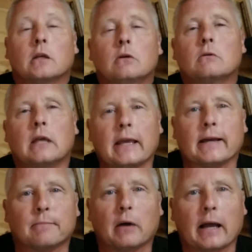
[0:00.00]
You
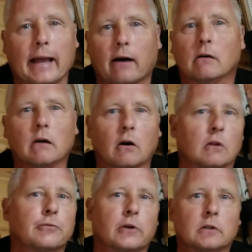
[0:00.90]
can't buy
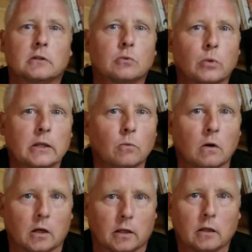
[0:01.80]
alcohol if you're under
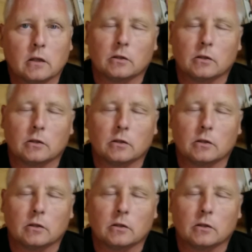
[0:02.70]
21.